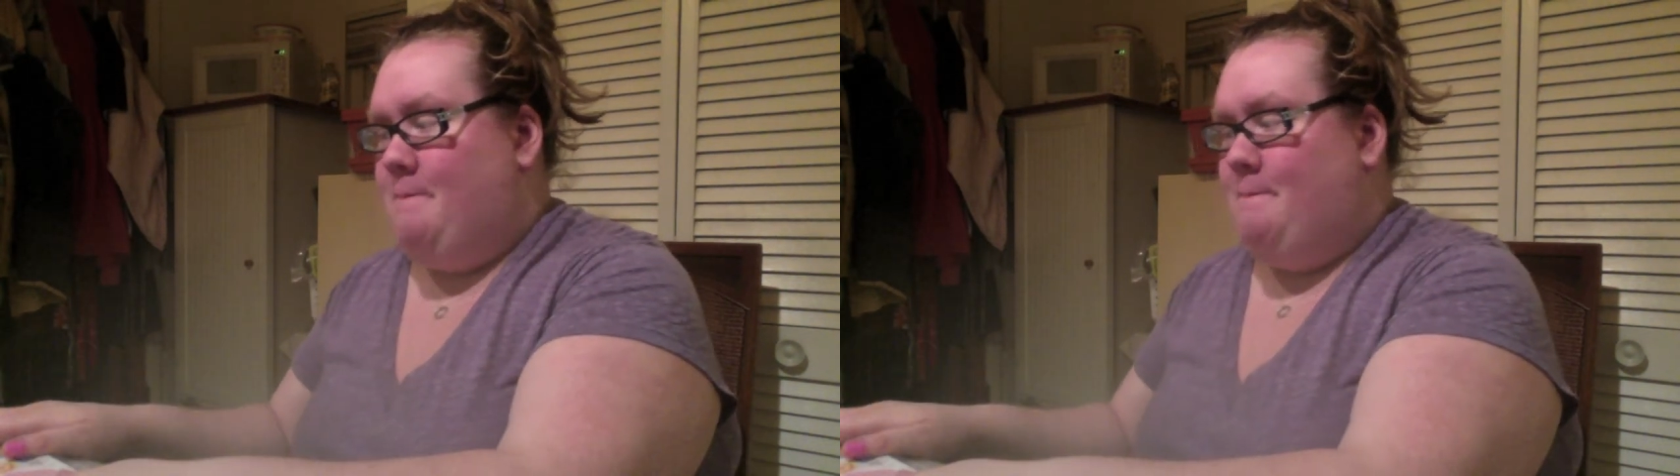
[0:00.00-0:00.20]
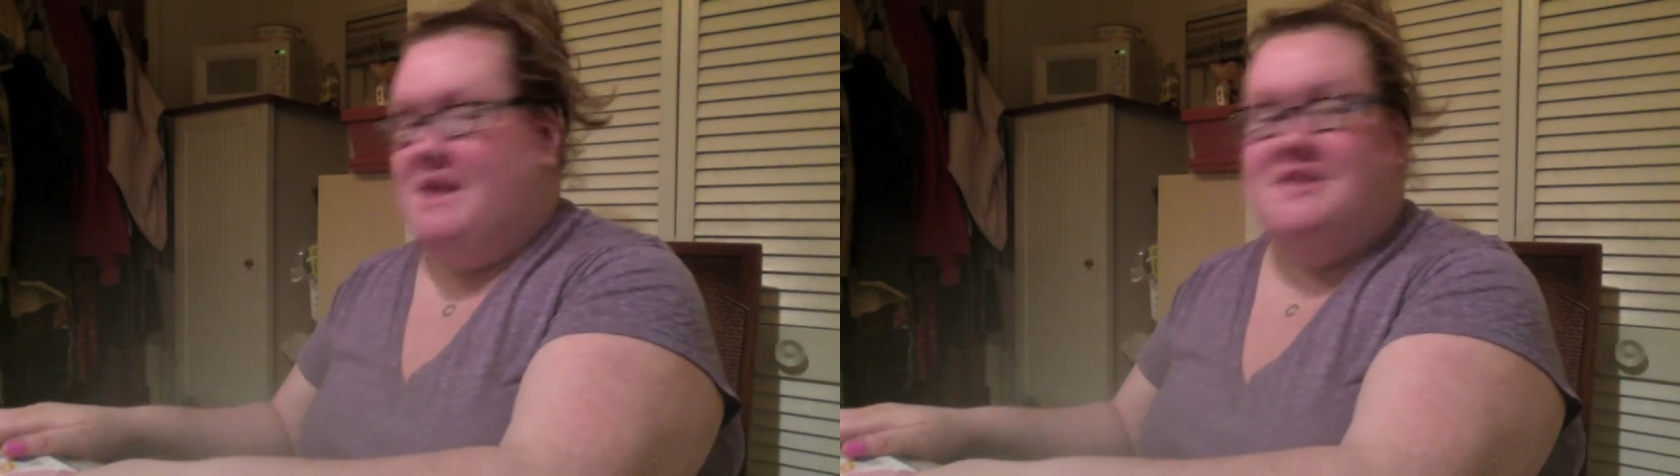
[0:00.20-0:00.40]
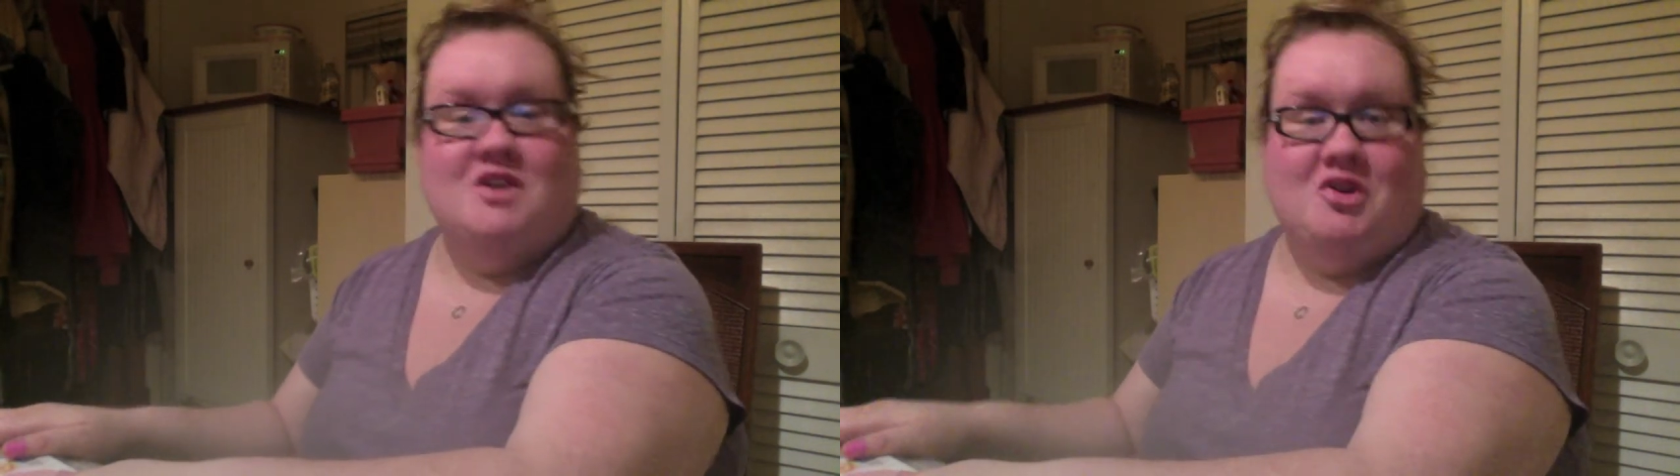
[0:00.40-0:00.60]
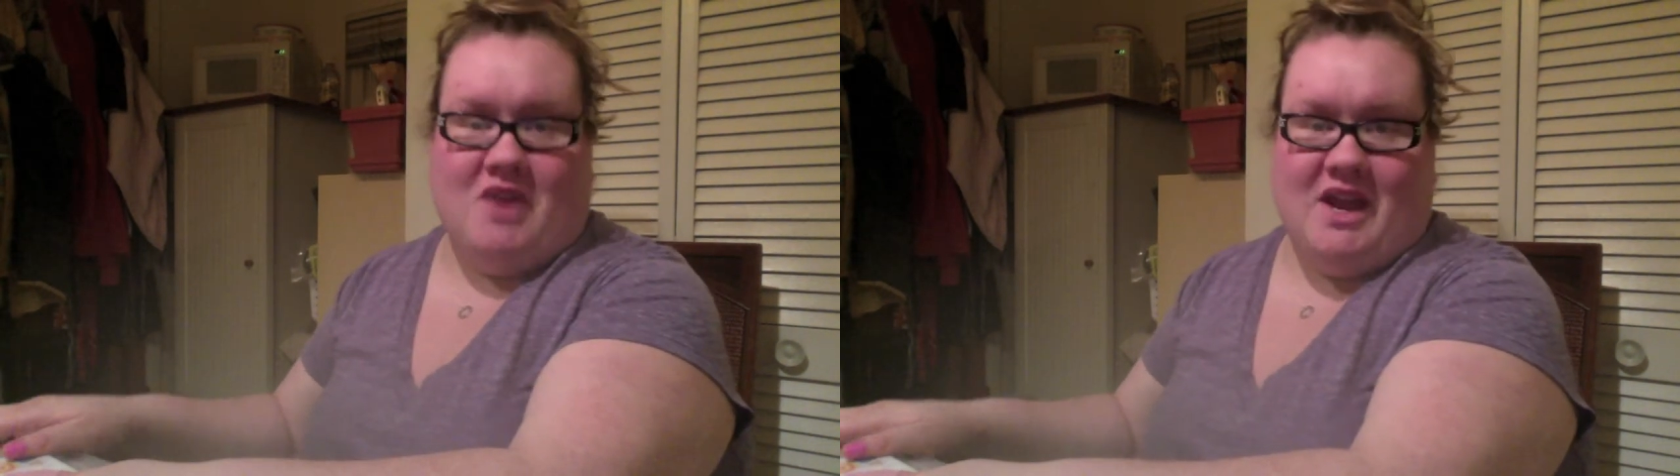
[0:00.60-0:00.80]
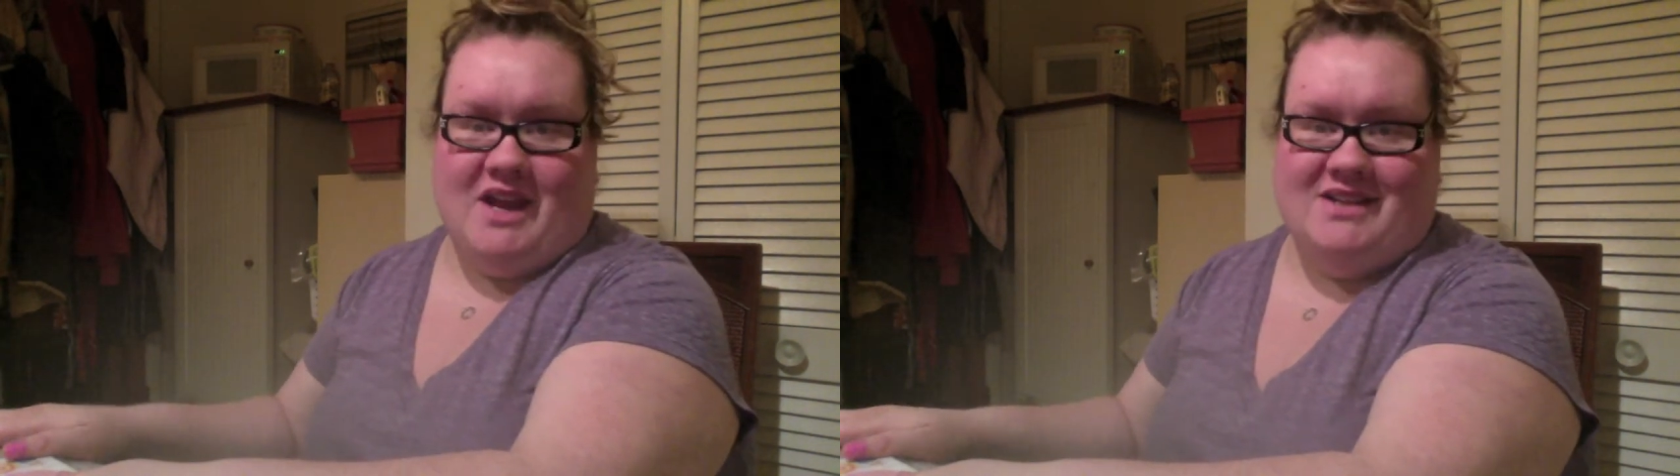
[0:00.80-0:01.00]
Basic
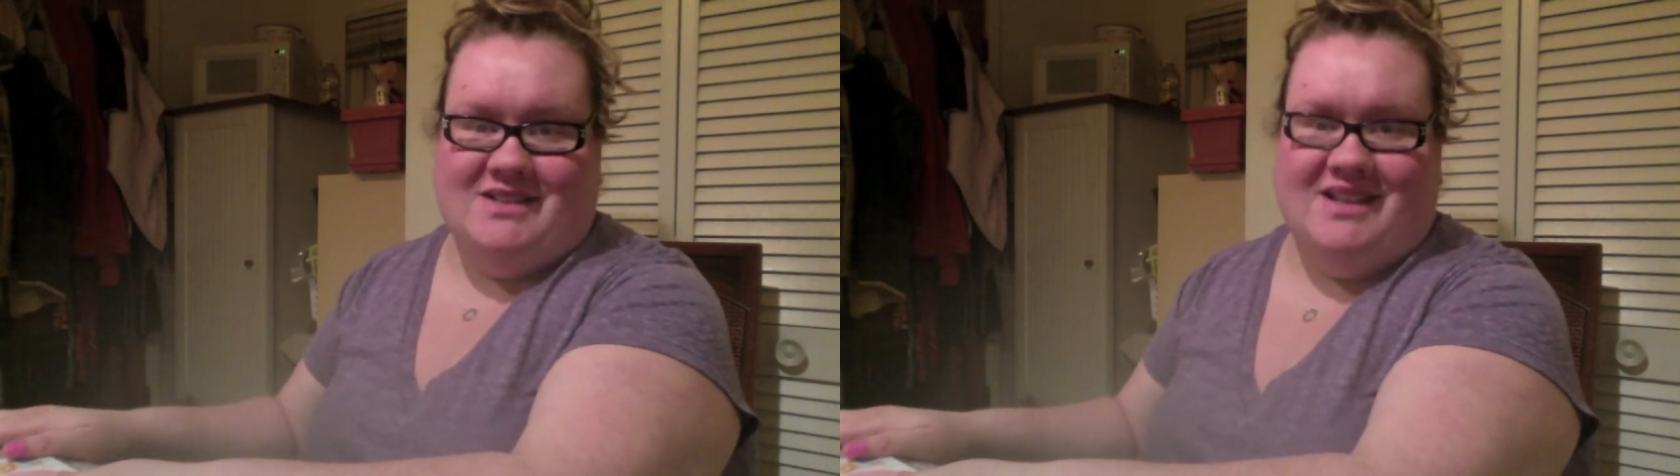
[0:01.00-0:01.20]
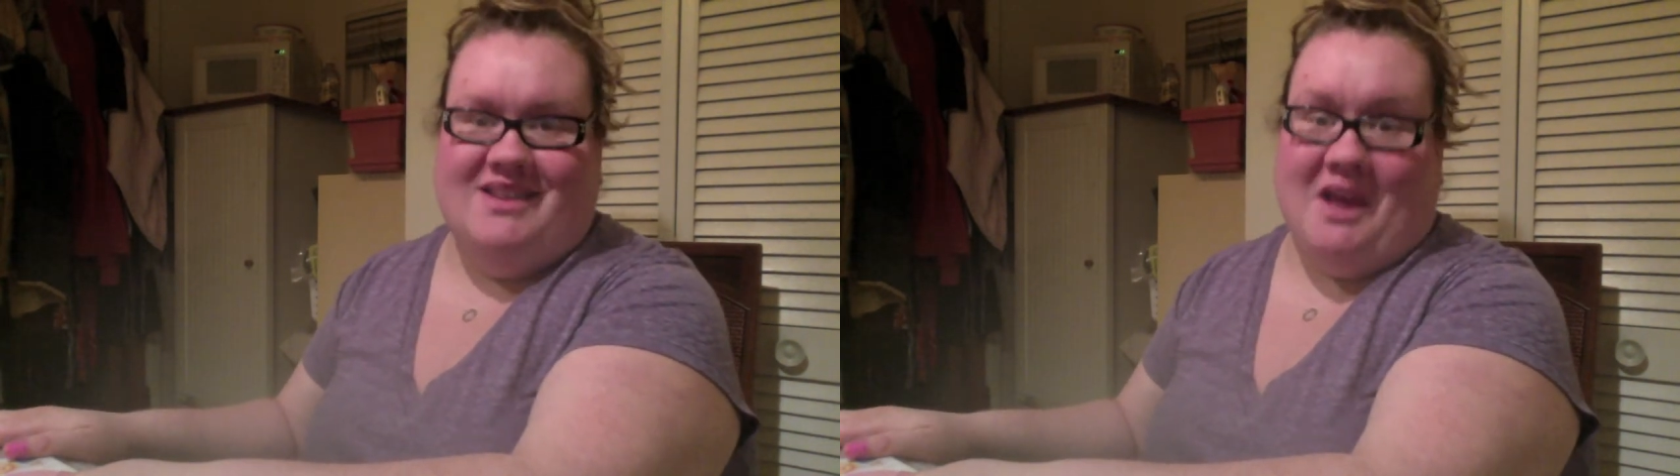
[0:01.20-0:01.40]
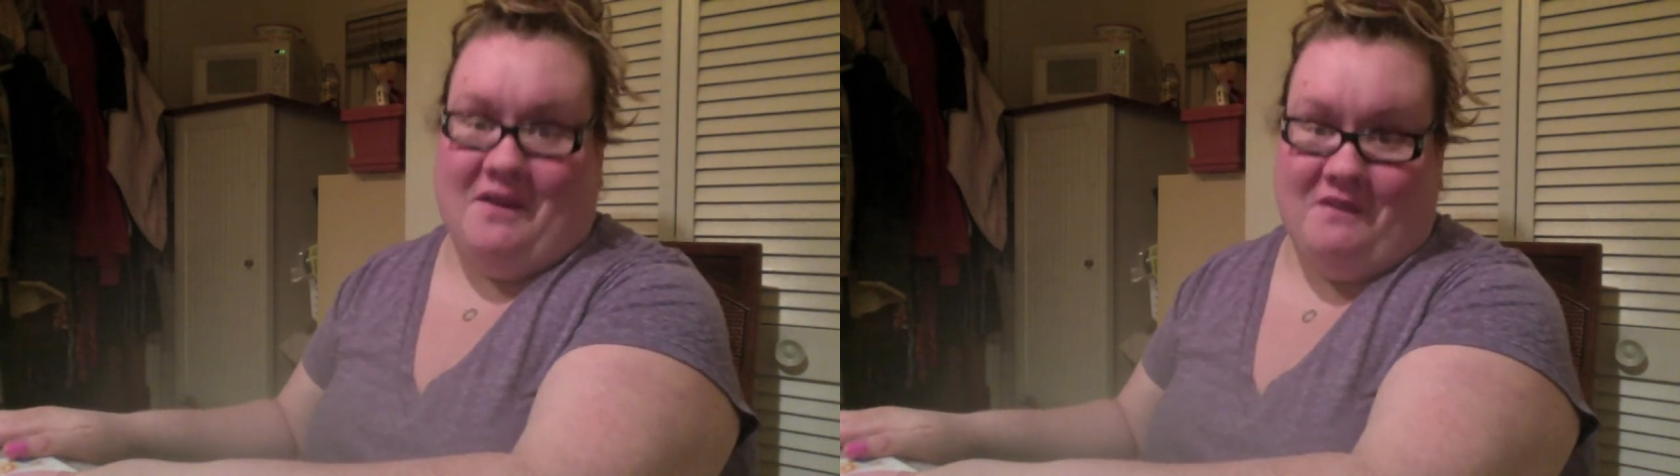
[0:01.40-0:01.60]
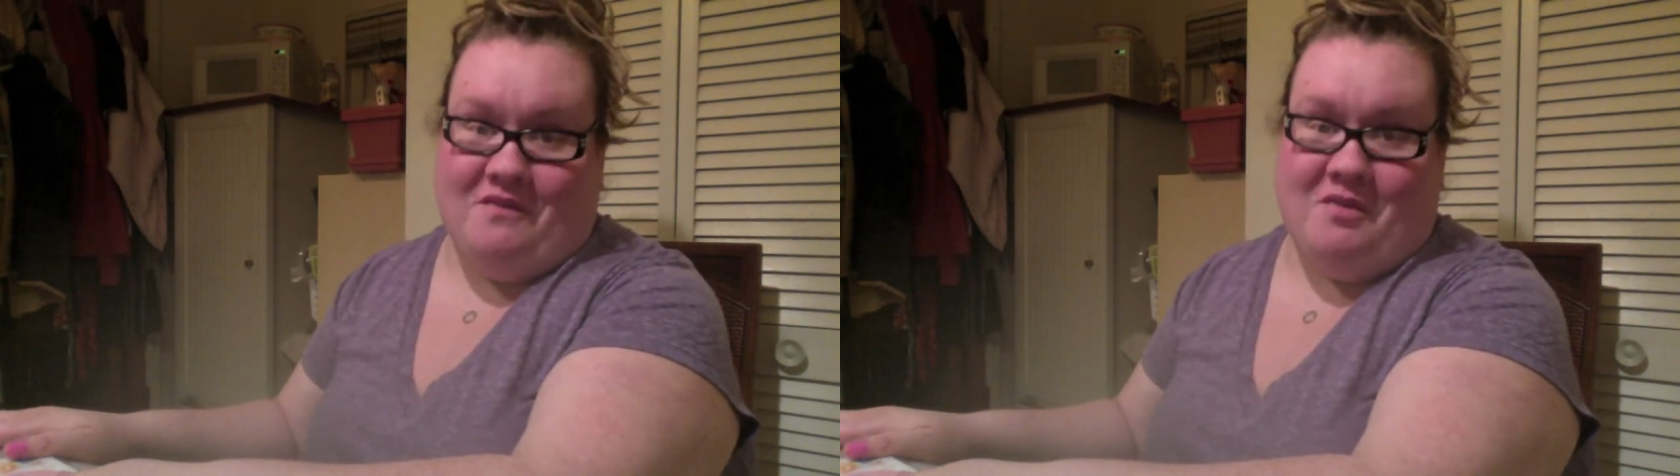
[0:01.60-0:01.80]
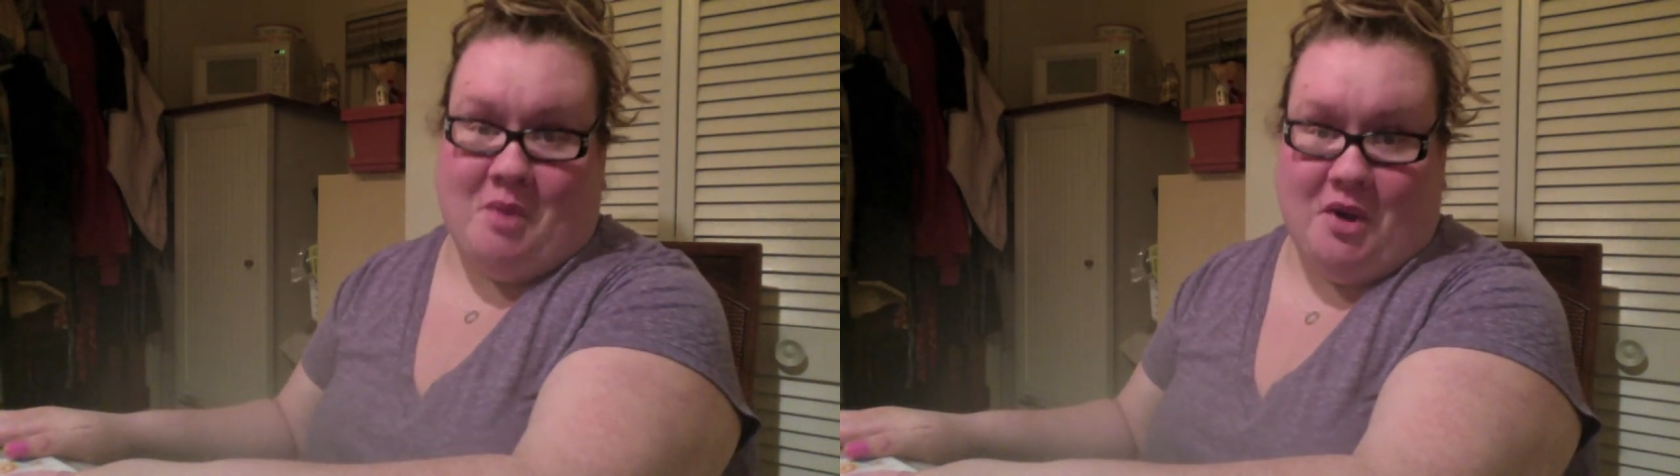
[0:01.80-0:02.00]
Gray's Life of
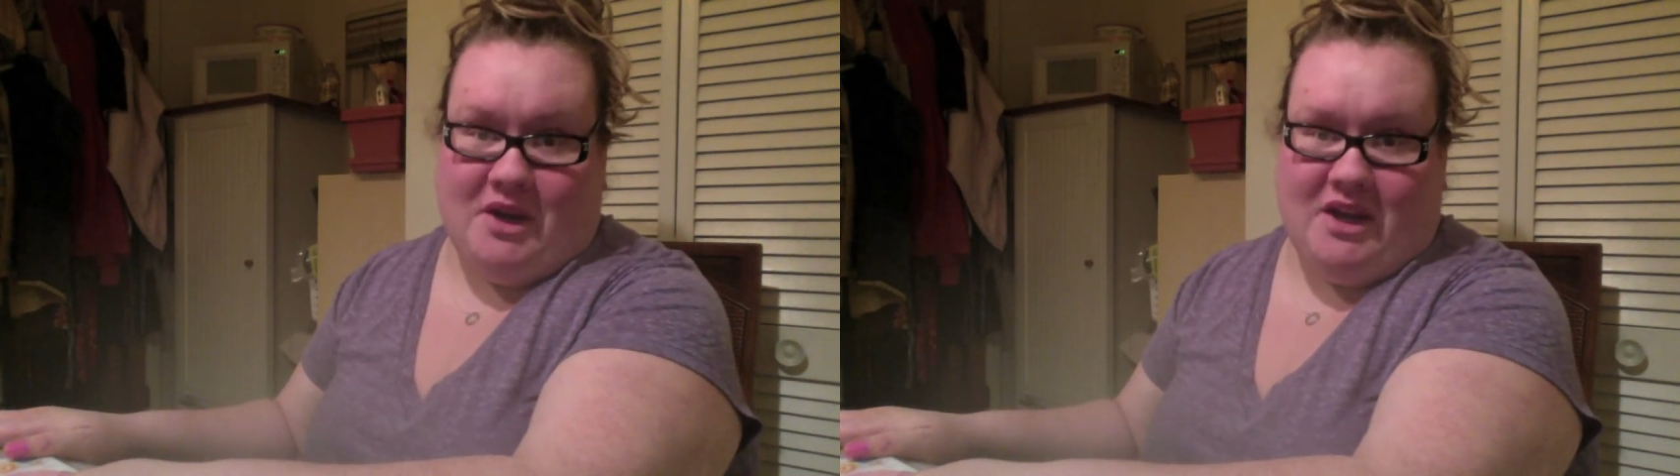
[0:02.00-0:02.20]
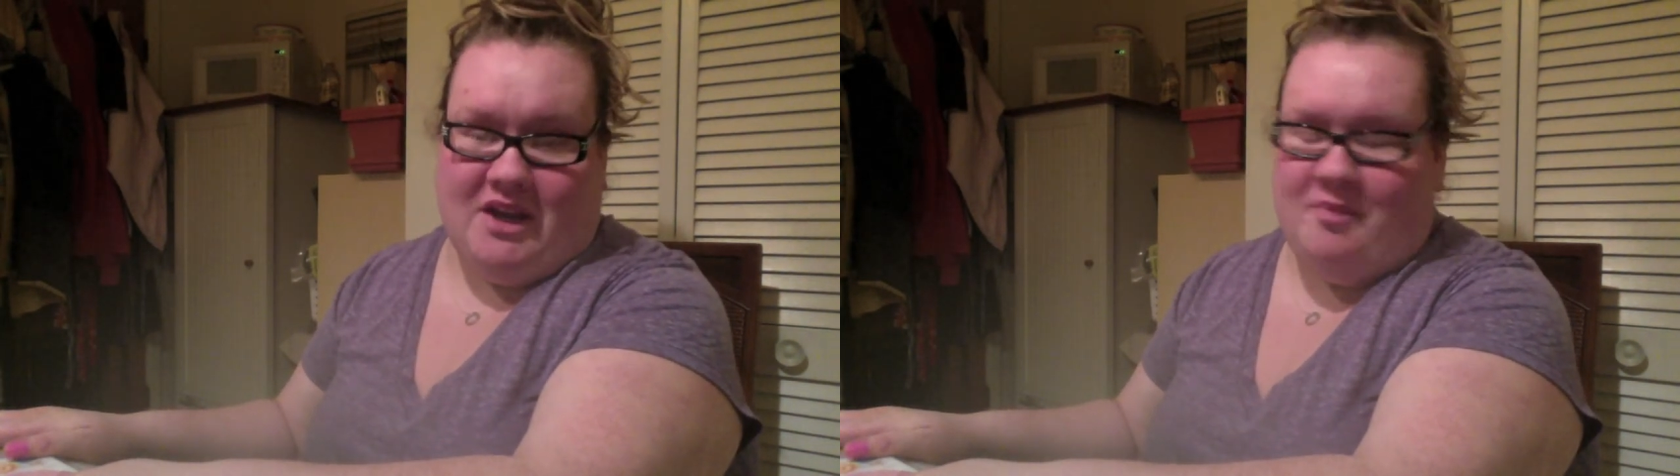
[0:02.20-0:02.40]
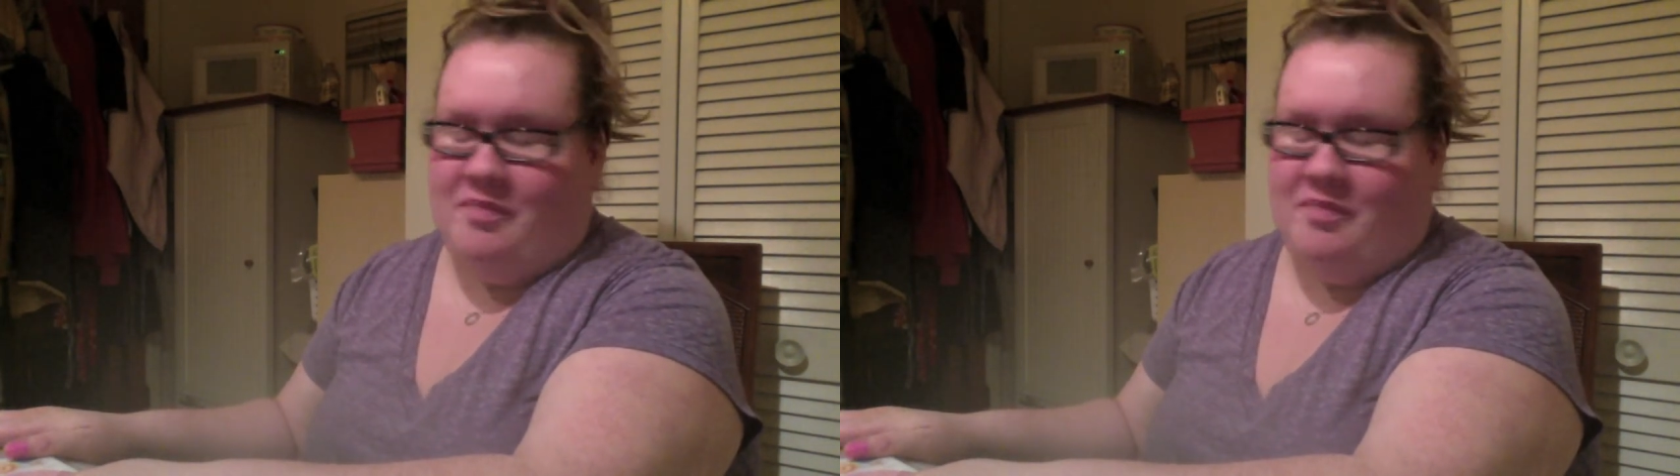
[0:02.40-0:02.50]
the Party.